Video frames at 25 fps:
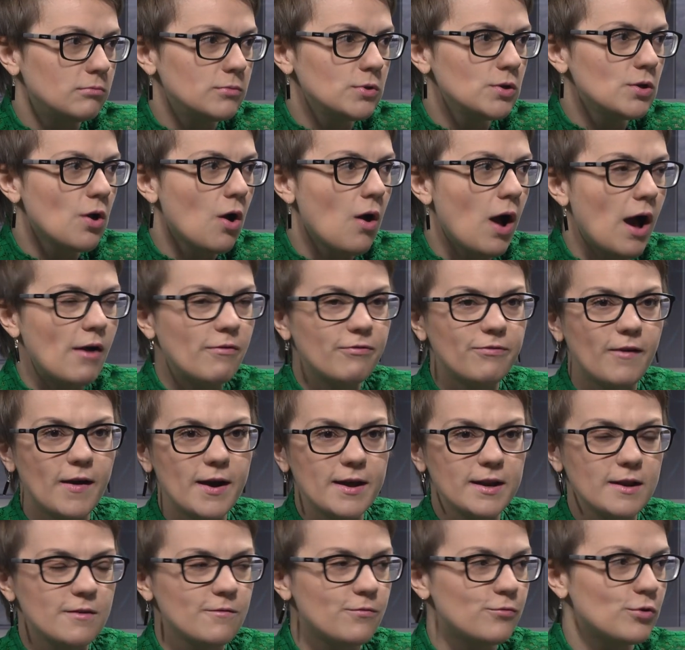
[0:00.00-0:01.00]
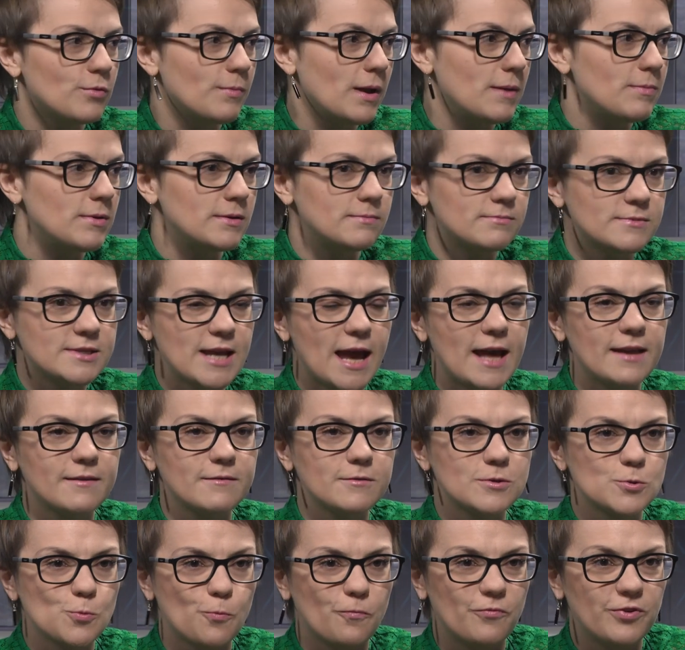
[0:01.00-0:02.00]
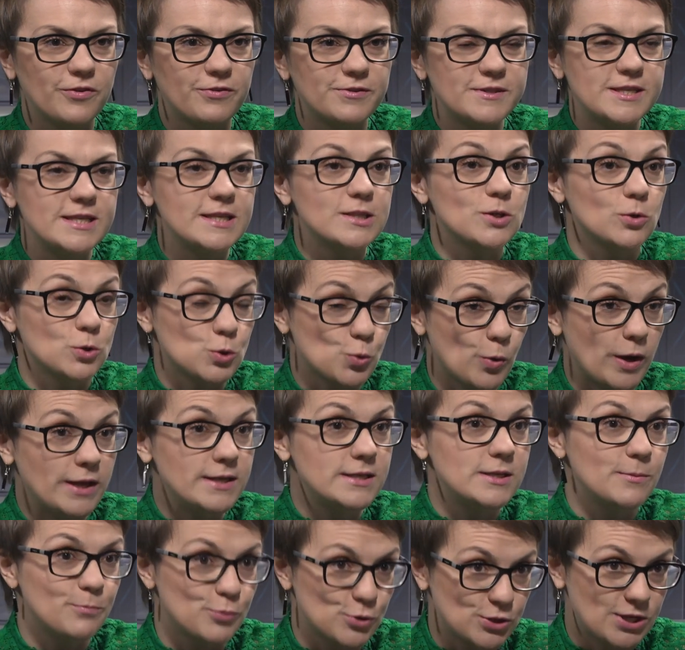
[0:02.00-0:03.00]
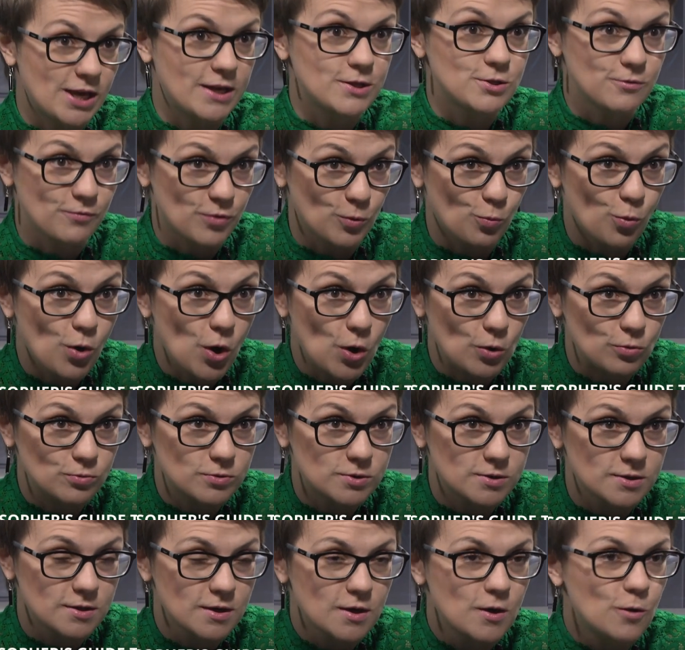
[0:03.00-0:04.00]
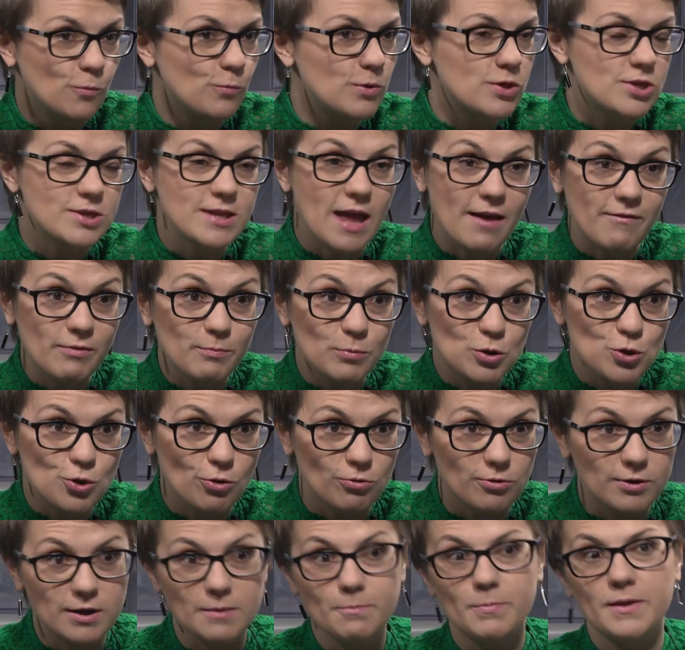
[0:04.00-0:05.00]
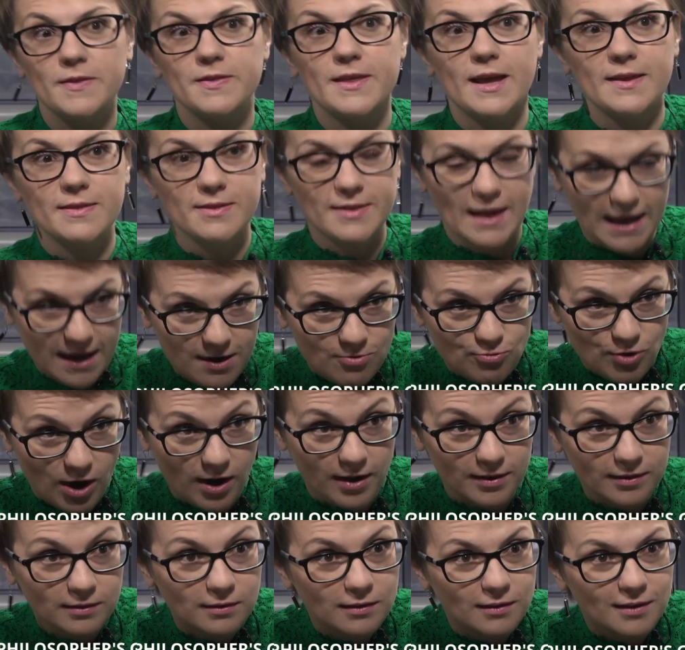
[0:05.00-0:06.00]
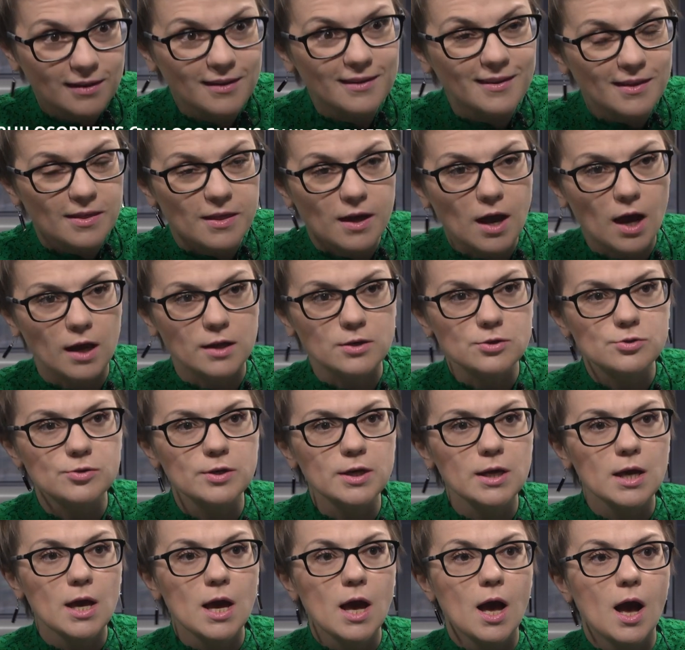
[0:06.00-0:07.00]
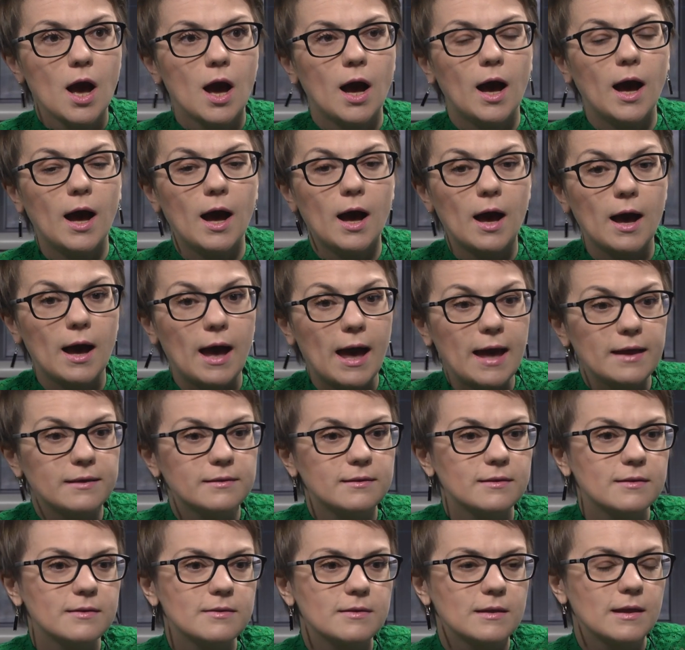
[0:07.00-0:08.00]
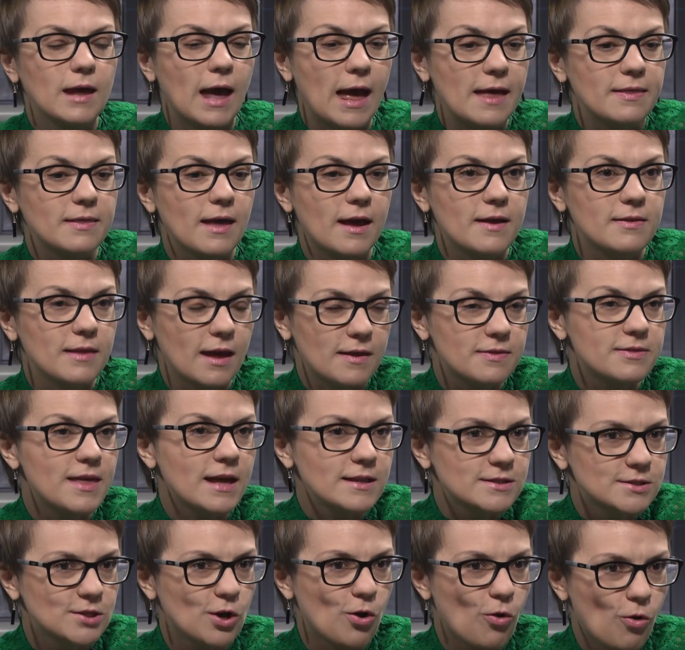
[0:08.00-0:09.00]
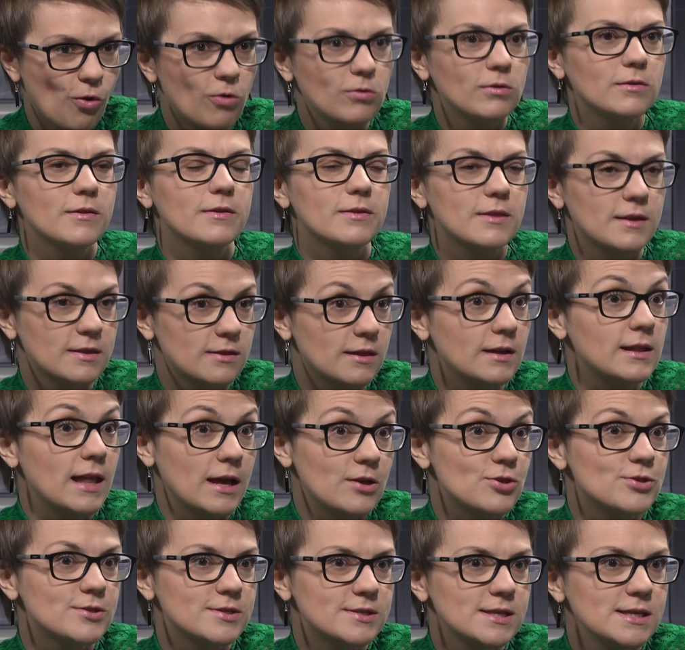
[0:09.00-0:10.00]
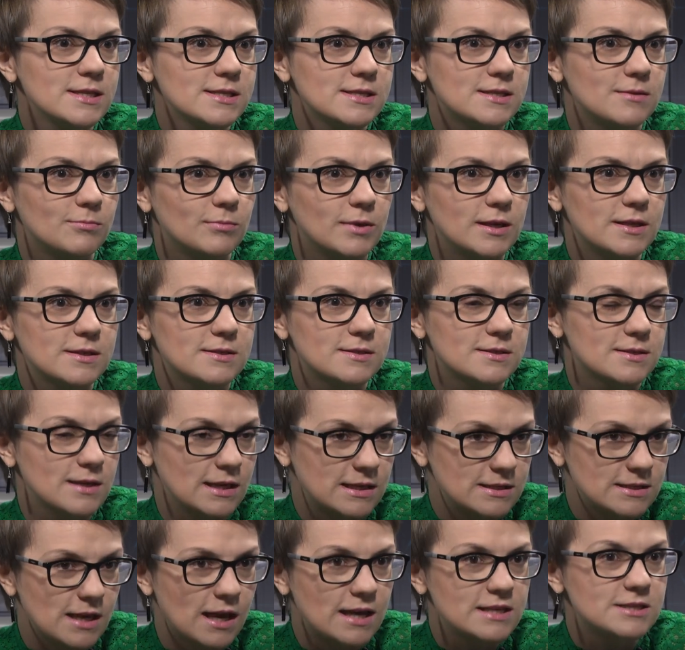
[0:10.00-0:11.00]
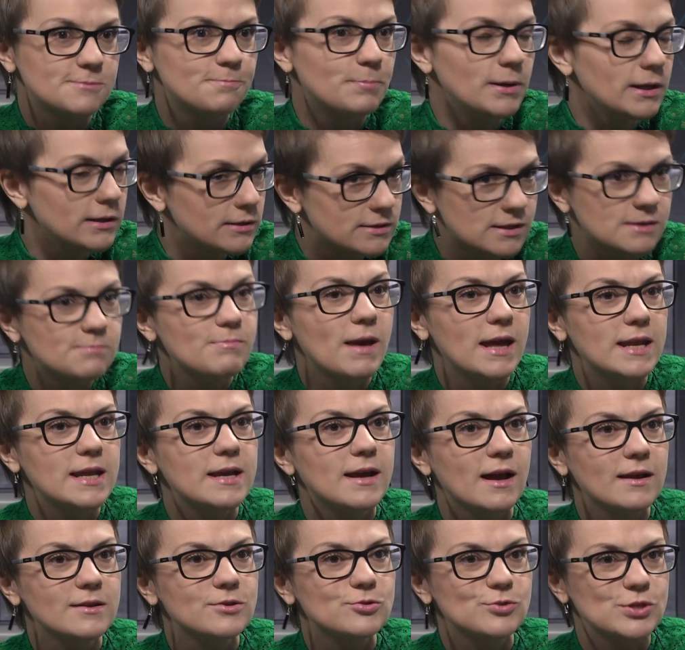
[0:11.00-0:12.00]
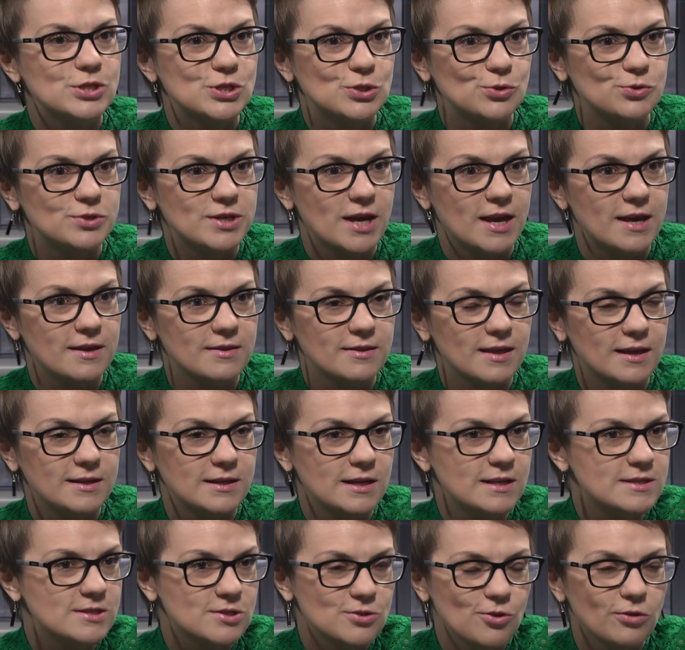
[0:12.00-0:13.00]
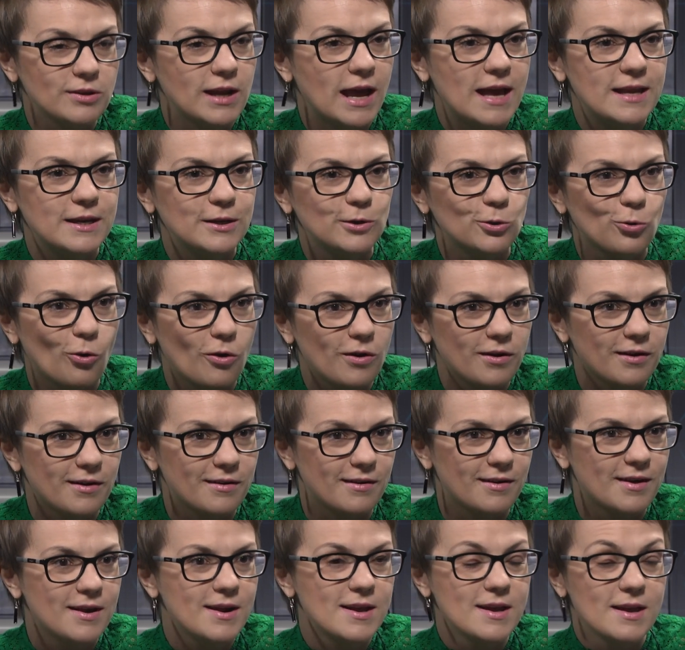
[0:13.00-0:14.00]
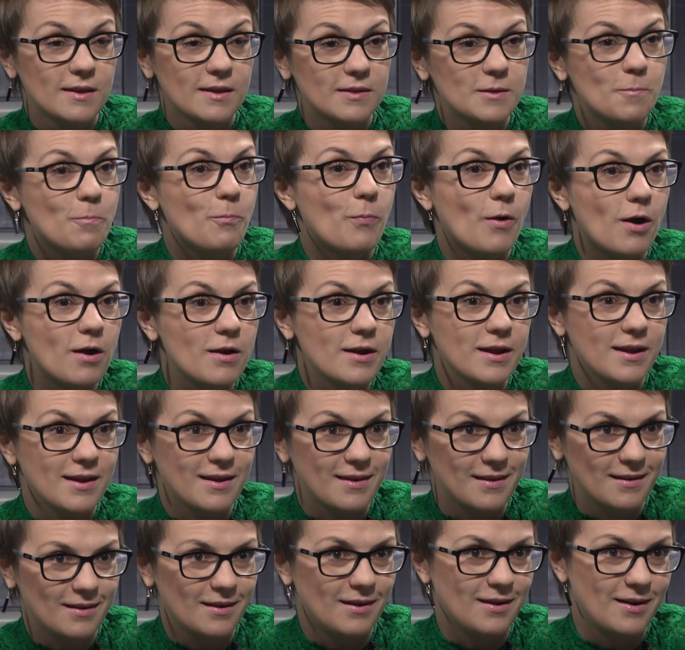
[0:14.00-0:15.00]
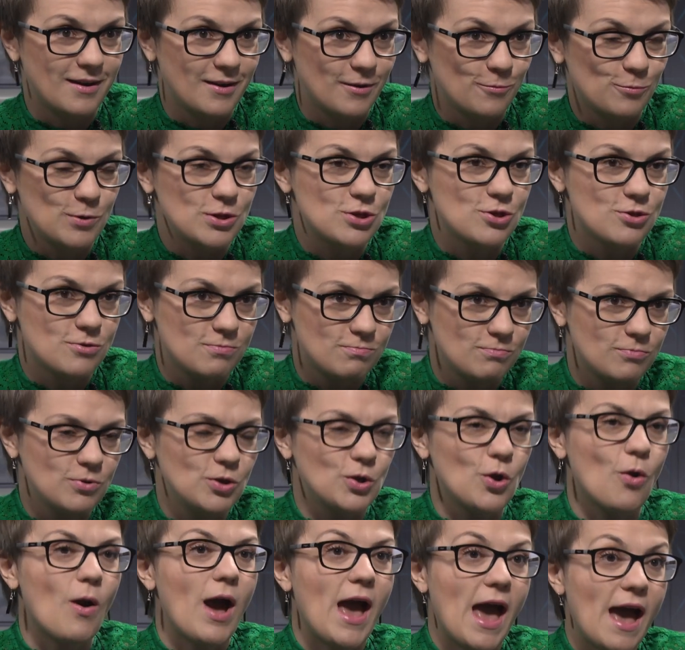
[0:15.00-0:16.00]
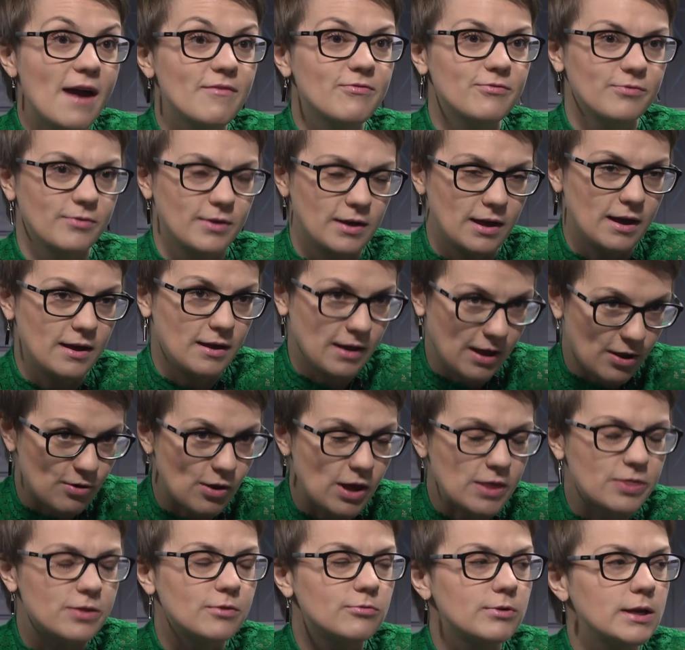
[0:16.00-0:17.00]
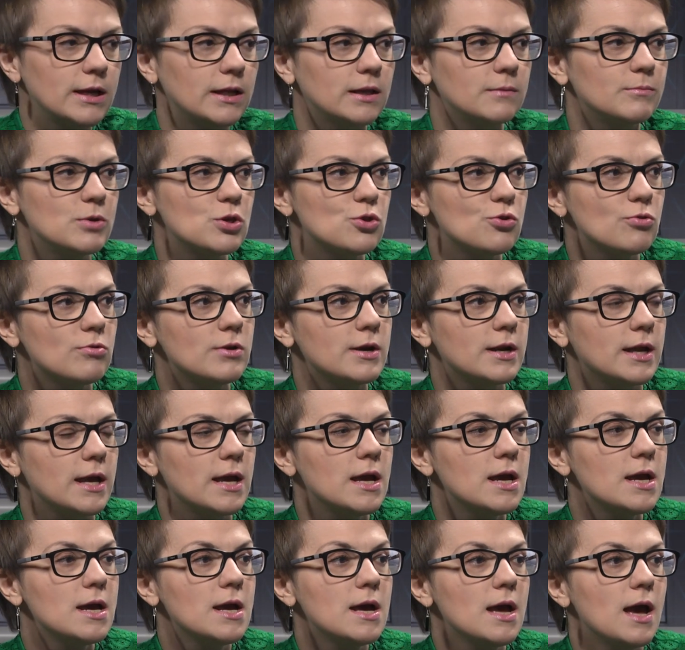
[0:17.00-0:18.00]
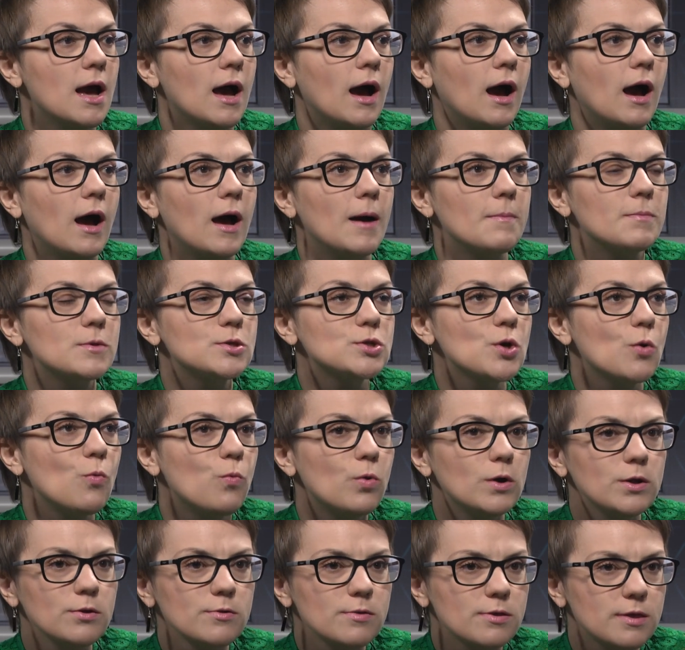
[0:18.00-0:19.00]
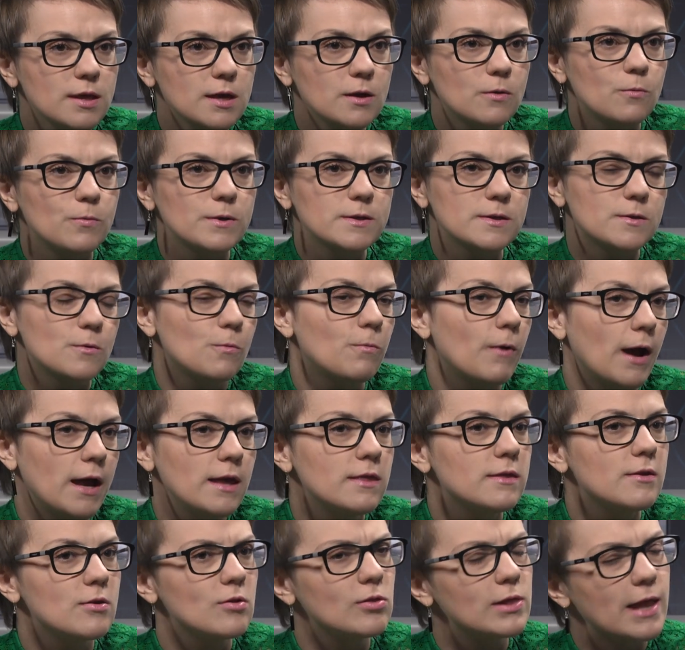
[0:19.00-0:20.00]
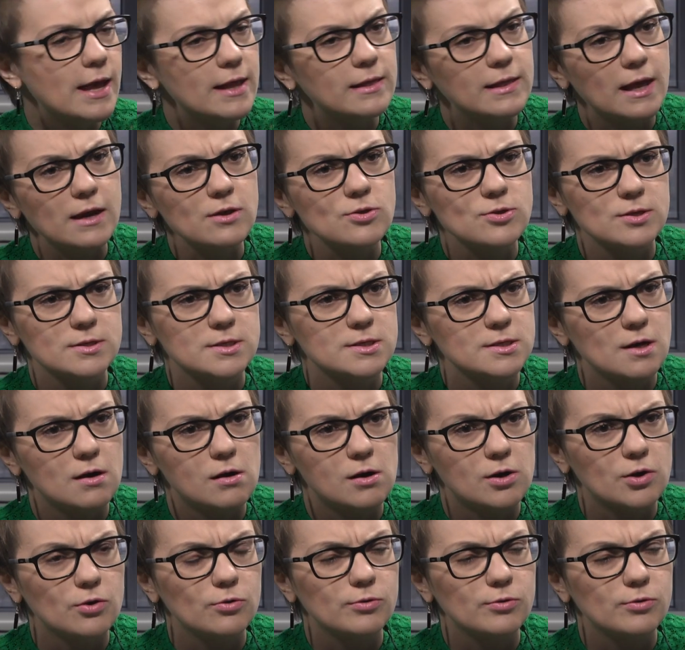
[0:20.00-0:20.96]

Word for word: you know, are fighting for maybe 10, 15, or 20 percent of the votes, mm -hmm. which is not a majority, but then they run mm -hmm. the country, uh, and, and, and that's the whole the, the election system is, is, is built in many countries today. That it's not any longer the party uh, which mm -hmm. you know have uh, the real majority. Uh, so, what do you think with the way the elections are